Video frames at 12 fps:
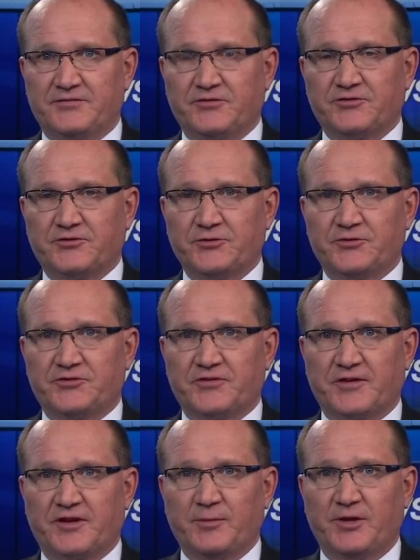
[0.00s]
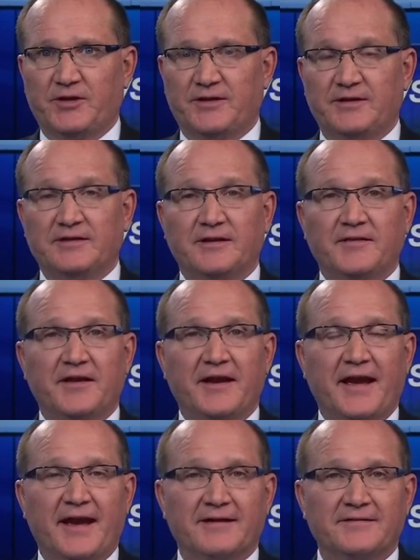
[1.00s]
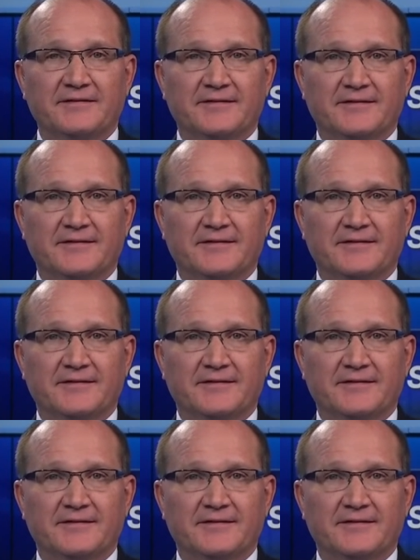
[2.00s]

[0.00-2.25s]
the students in the community, and then act.